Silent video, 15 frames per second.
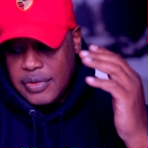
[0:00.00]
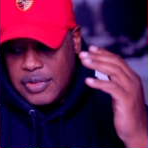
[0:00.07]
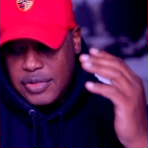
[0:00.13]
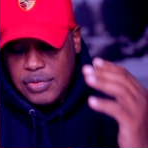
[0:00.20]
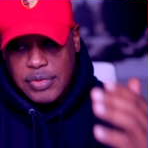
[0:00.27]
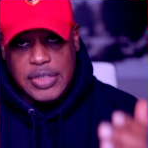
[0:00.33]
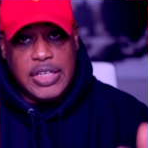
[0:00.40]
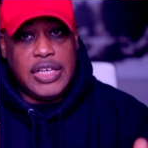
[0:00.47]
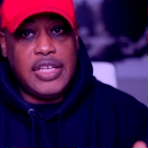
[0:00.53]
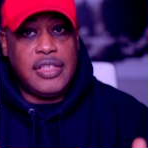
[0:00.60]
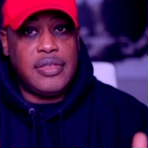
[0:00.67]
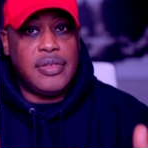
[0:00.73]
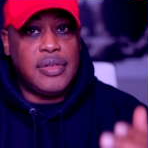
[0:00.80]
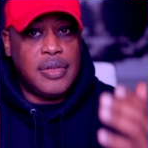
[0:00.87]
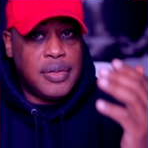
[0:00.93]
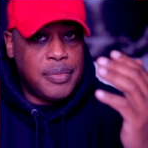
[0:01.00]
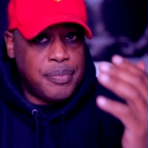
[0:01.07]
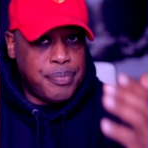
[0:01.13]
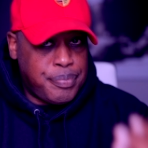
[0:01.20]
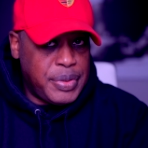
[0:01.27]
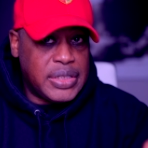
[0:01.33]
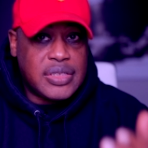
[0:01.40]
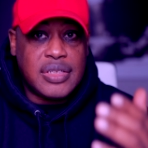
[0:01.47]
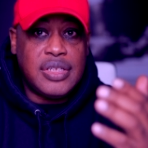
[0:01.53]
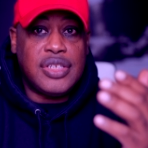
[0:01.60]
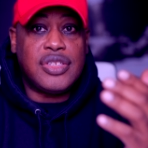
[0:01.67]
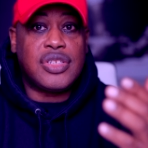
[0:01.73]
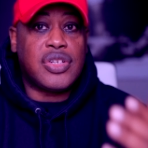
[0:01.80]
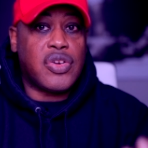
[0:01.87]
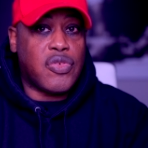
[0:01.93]
To get
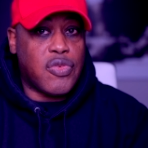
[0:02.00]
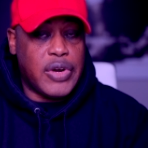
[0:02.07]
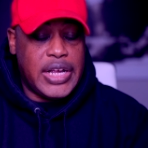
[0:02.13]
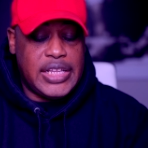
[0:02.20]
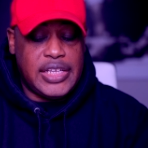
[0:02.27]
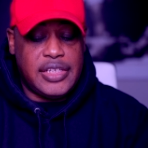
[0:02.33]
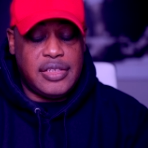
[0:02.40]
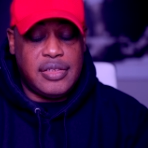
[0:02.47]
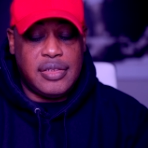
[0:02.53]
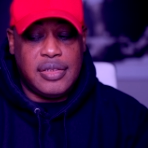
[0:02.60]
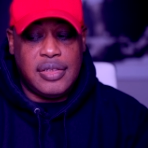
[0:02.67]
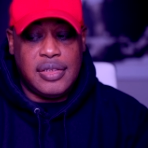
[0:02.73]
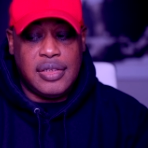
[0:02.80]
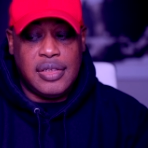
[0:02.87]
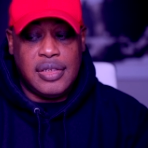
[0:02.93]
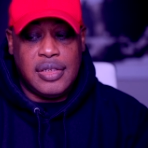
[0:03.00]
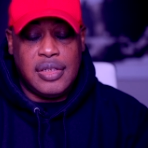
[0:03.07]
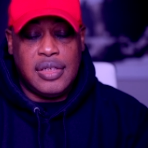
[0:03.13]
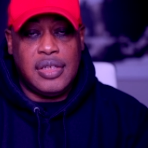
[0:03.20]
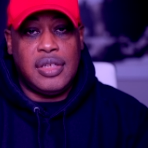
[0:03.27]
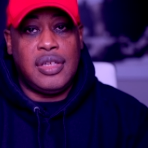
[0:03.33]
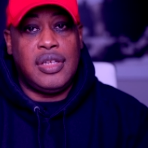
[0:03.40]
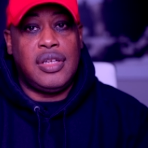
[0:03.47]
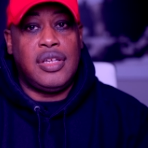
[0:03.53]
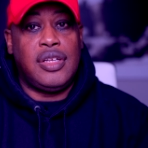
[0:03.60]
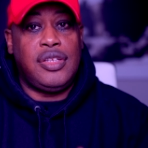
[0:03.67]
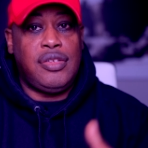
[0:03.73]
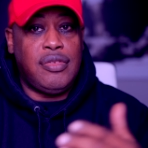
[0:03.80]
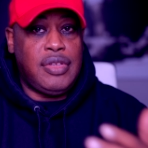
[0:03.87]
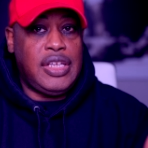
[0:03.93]
business credit,
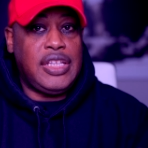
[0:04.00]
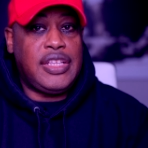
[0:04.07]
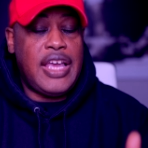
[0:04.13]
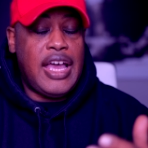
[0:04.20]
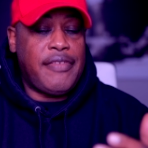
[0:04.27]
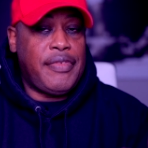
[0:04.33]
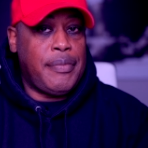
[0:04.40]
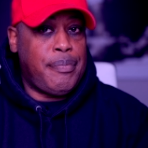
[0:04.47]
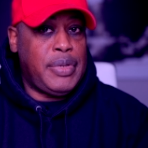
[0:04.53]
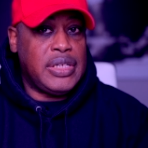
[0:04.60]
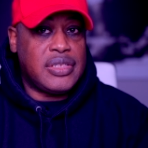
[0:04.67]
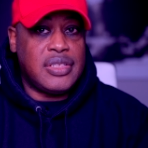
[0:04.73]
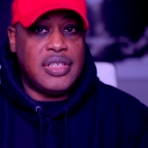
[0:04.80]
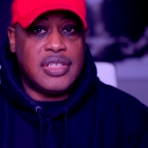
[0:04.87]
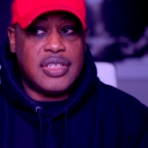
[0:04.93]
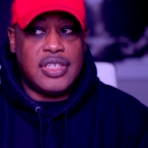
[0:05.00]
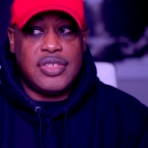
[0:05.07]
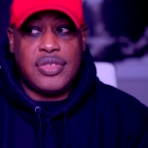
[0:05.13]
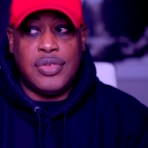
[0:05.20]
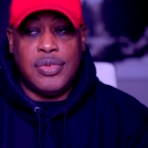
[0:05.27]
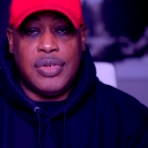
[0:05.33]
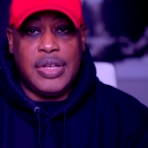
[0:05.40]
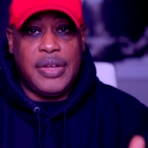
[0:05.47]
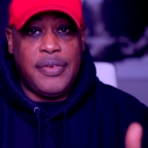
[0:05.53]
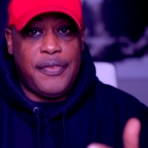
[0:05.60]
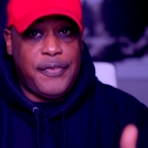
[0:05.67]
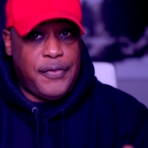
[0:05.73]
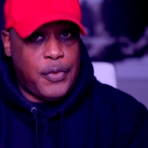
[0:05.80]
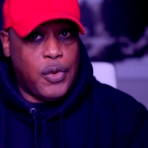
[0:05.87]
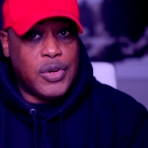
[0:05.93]
you need to have a business that's doing
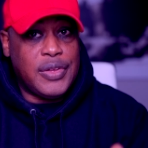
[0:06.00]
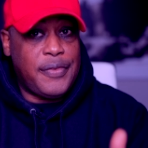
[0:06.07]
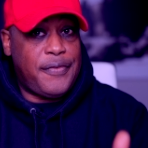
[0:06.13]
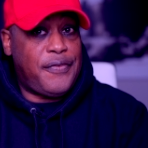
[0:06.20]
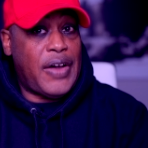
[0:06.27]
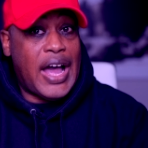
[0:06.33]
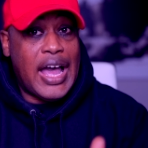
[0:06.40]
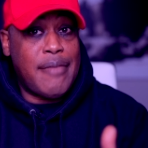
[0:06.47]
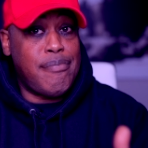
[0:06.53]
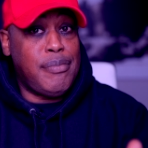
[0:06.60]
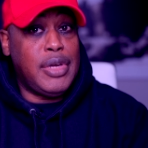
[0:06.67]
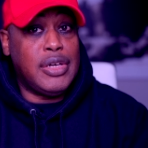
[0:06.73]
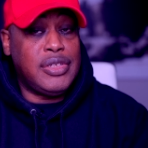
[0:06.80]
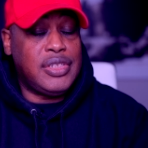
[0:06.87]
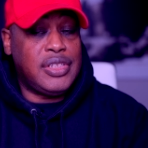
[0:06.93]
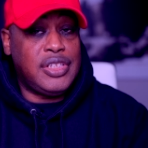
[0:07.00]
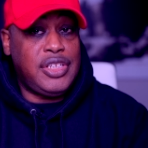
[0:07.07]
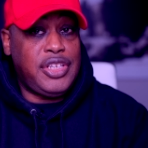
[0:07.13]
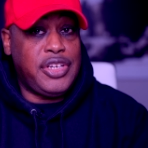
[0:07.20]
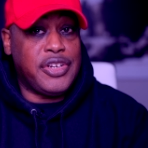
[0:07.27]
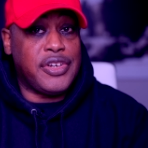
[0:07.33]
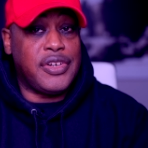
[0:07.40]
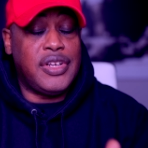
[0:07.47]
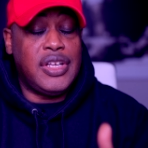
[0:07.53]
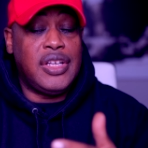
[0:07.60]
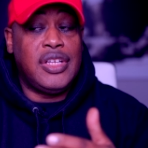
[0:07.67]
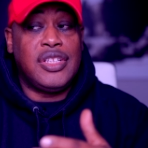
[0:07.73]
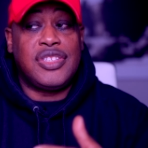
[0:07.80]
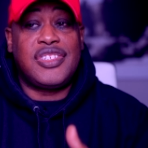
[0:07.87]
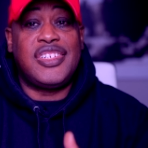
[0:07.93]
4 to 5 million a year
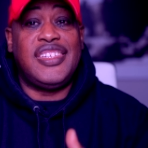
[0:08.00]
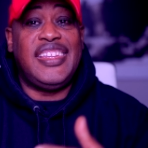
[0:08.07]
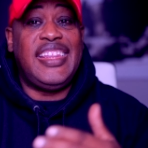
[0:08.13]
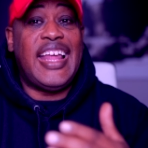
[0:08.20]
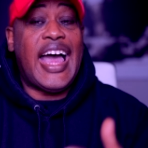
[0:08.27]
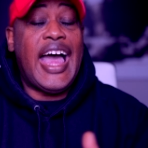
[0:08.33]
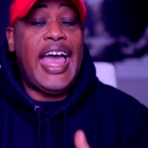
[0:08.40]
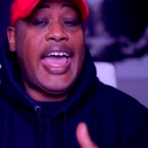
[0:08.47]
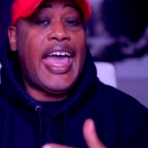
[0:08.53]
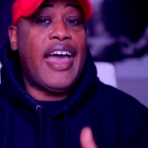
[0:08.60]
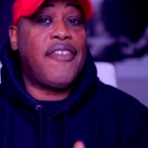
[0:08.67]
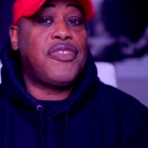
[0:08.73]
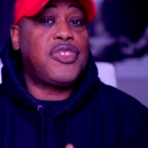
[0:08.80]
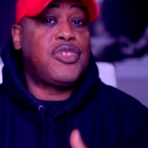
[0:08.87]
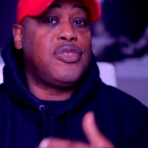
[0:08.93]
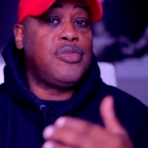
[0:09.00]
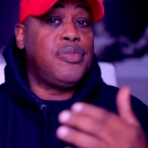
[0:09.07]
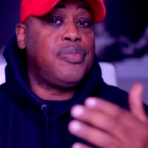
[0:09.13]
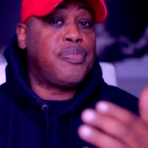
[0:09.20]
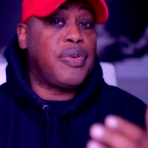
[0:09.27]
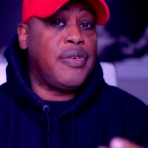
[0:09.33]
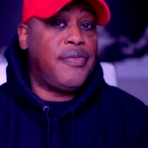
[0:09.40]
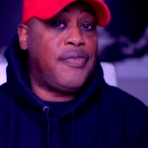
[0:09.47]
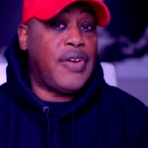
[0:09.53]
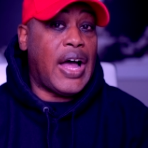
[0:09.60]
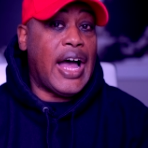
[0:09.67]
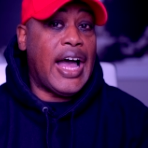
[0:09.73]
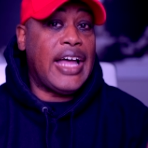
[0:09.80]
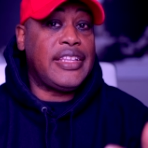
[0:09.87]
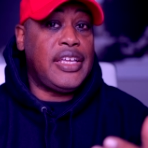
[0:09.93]
to not have to
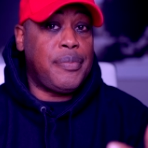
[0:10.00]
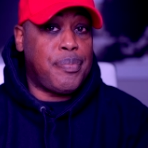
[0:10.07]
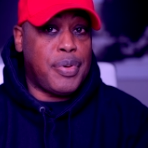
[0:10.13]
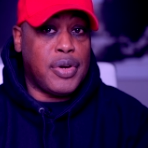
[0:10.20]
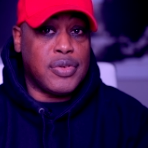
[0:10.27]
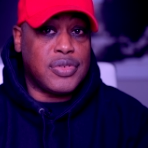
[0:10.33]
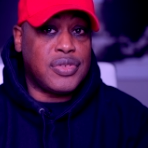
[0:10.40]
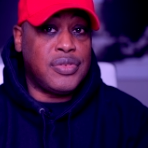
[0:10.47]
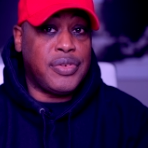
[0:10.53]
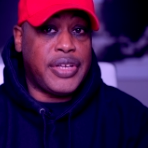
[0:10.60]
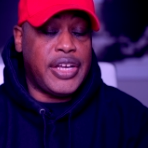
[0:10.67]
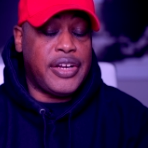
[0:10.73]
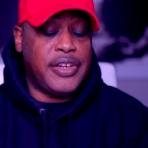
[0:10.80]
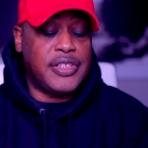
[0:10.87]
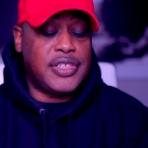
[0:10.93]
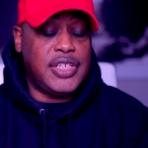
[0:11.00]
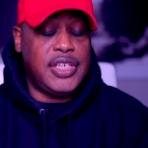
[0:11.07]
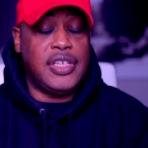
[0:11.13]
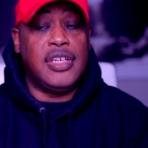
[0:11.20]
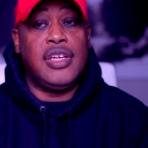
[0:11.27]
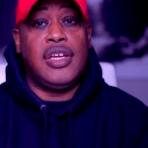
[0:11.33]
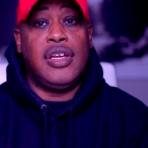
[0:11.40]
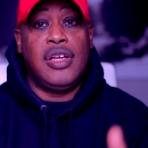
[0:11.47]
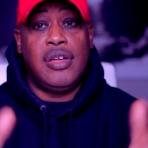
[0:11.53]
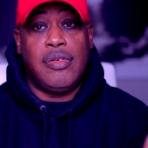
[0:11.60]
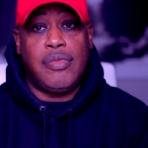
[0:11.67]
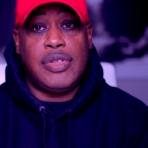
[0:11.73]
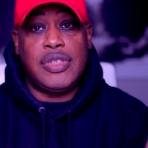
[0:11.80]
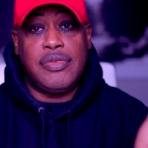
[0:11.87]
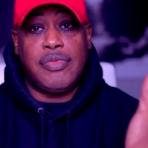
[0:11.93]
provide a personal guarantee.
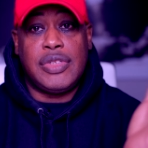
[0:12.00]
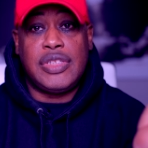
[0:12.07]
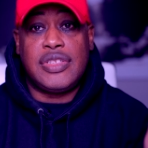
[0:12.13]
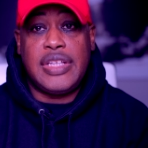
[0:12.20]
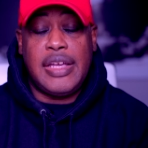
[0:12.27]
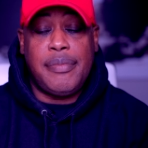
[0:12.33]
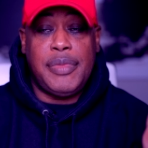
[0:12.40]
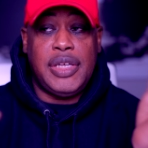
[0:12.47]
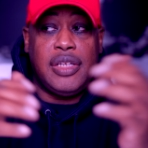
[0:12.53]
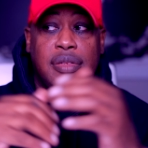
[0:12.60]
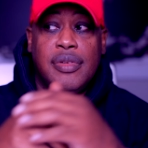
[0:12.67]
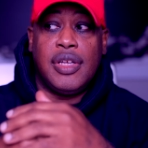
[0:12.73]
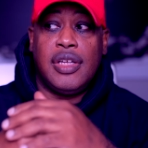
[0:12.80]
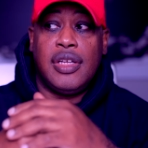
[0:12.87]
What does that mean?